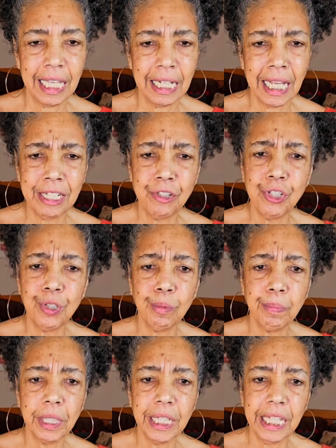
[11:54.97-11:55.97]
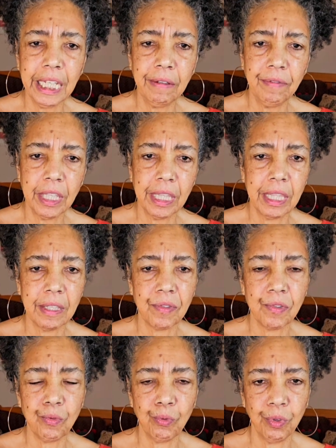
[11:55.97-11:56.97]
And I do believe that
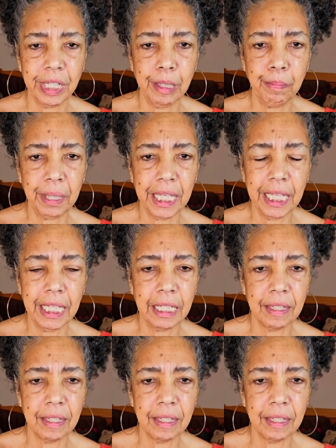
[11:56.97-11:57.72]
this repeat